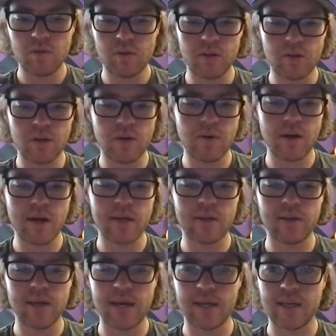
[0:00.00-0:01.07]
you're going to want to
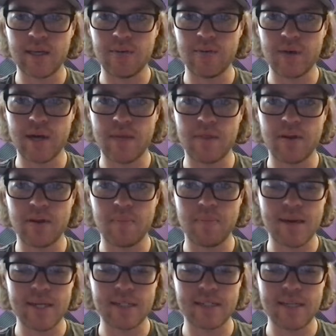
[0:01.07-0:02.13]
enter that key right there and
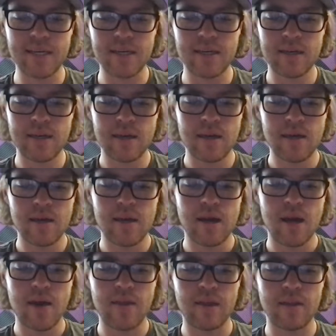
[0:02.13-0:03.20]
paste it.
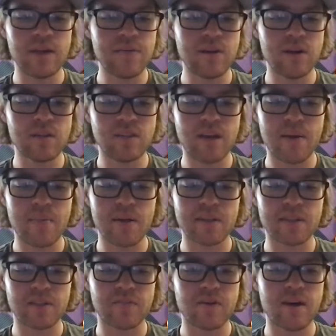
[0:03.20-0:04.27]
And then leave it on
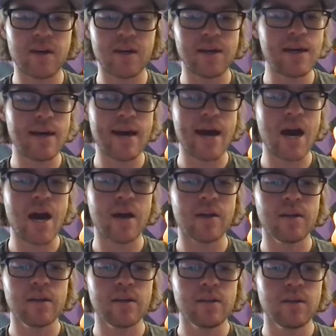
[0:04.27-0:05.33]
Timebase, that's fine, and hit
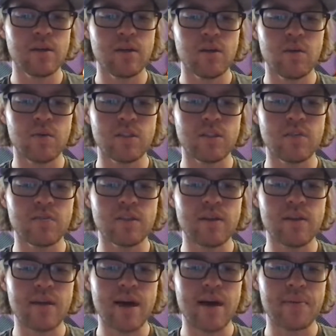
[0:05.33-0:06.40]
add. Once you've
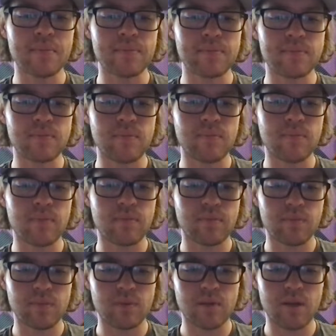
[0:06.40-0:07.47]
done that,
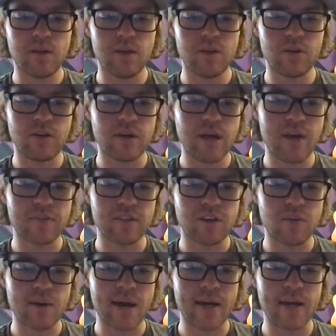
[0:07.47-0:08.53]
you're going to have to
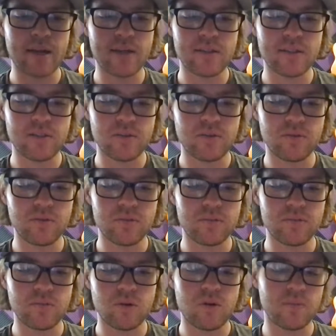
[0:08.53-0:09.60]
go back into,
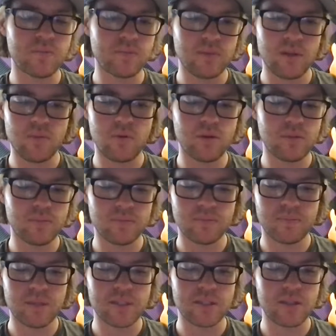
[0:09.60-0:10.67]
well, it will
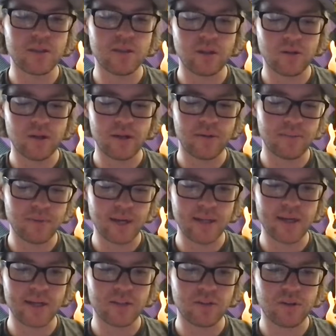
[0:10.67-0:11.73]
basically look like
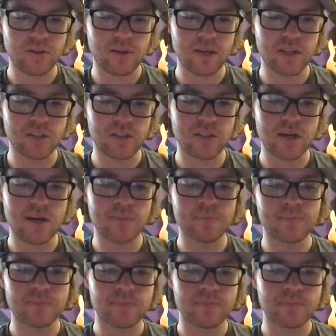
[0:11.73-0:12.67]
that last screen that I just saw.